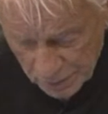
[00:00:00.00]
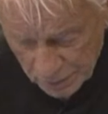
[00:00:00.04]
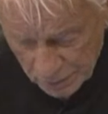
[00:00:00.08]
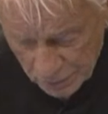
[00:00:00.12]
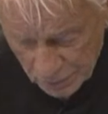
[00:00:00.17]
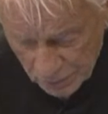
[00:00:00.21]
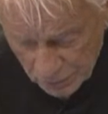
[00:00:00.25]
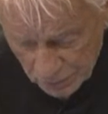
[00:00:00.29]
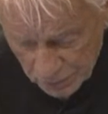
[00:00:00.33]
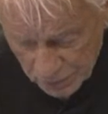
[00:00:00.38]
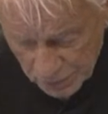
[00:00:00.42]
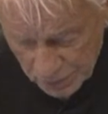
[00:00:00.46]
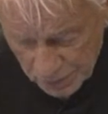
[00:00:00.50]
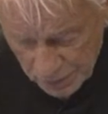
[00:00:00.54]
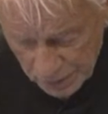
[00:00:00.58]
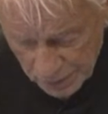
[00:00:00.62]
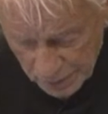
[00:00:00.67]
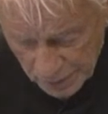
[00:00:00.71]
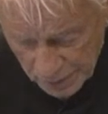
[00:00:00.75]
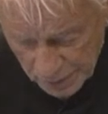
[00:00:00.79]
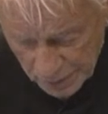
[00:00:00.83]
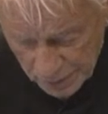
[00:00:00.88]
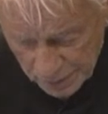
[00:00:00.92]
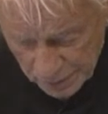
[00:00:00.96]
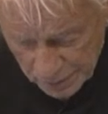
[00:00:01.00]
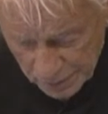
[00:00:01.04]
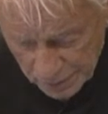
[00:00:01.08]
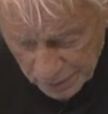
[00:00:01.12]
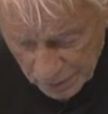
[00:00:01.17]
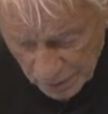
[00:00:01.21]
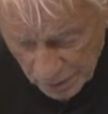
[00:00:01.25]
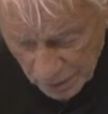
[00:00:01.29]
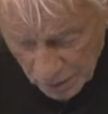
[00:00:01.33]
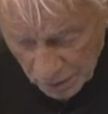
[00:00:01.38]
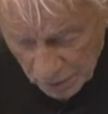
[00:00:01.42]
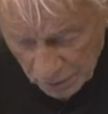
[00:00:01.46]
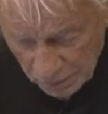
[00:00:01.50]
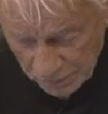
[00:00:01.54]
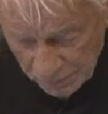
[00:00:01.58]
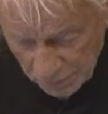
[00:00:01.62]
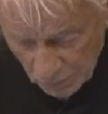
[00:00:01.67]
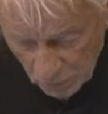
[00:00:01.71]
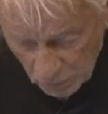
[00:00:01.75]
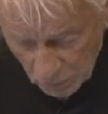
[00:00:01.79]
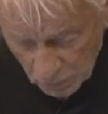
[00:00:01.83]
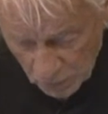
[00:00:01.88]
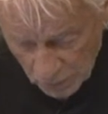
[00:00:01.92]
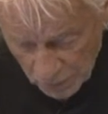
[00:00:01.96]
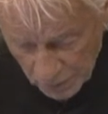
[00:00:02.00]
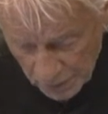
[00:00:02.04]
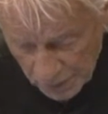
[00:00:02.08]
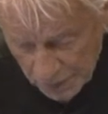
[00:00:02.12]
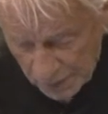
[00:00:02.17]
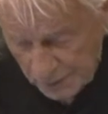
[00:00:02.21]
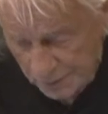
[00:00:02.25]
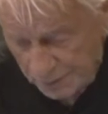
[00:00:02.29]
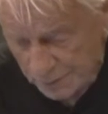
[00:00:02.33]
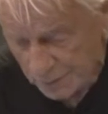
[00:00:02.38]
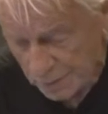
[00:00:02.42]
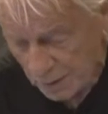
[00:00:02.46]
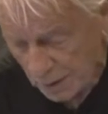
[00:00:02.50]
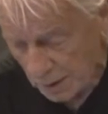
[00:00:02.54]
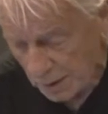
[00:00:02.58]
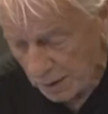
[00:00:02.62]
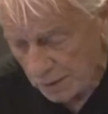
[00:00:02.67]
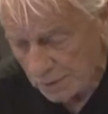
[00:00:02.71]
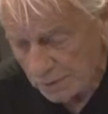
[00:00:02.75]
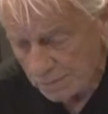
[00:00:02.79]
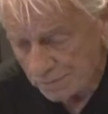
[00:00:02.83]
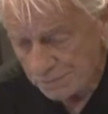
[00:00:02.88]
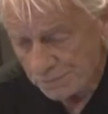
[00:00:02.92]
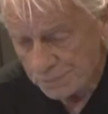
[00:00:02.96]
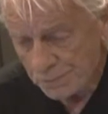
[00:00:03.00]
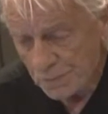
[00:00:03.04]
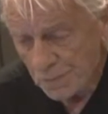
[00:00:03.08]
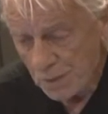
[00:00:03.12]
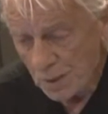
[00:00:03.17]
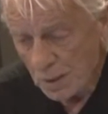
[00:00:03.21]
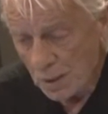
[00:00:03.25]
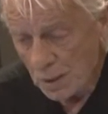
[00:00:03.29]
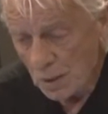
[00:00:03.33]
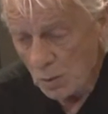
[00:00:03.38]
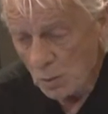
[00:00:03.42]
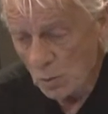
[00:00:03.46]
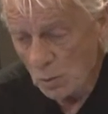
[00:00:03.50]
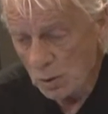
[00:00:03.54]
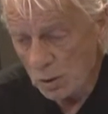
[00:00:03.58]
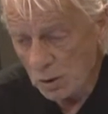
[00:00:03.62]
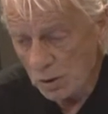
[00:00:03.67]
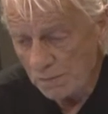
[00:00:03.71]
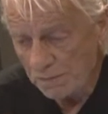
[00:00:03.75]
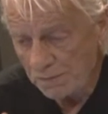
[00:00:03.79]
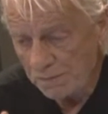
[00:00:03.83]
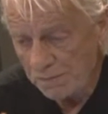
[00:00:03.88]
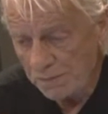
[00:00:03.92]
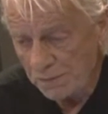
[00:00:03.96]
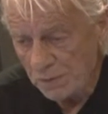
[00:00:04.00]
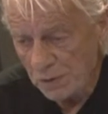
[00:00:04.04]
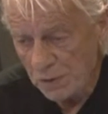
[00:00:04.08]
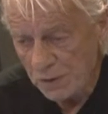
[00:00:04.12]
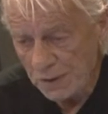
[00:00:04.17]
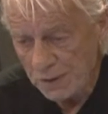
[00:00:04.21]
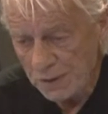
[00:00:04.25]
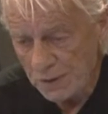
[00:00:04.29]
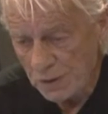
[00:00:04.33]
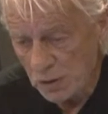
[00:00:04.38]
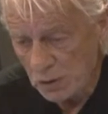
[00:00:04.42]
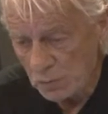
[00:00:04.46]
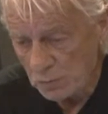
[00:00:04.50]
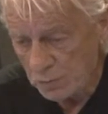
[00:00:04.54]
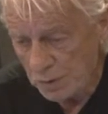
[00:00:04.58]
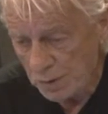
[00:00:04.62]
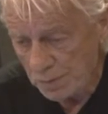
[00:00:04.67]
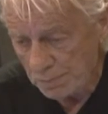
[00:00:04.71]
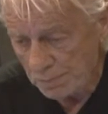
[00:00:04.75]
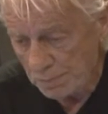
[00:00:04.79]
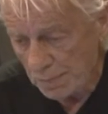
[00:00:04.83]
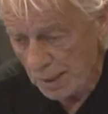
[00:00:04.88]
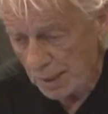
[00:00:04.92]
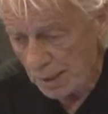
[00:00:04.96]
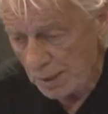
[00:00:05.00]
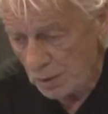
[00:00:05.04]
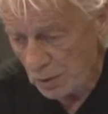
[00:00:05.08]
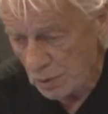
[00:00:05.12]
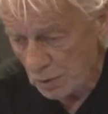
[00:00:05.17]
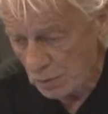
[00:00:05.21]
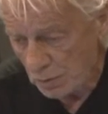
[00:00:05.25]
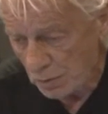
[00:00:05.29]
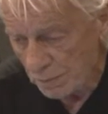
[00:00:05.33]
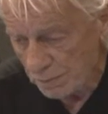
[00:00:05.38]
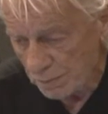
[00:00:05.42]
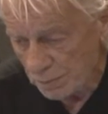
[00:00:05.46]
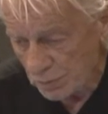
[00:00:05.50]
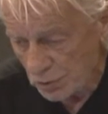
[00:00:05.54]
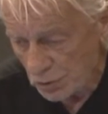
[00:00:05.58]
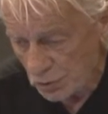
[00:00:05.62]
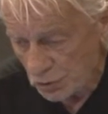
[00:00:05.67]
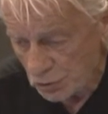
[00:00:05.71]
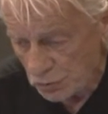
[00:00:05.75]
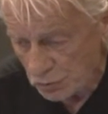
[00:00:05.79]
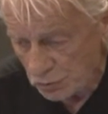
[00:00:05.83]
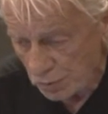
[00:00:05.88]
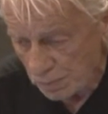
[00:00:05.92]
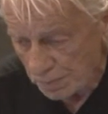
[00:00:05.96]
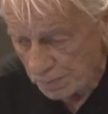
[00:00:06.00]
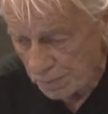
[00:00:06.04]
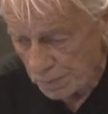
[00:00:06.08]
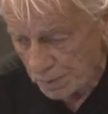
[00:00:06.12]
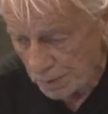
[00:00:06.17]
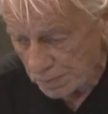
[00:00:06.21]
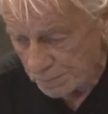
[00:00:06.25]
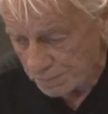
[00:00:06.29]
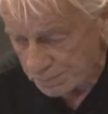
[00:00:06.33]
3 and 4 and we're going to fill in the remainder of the triplet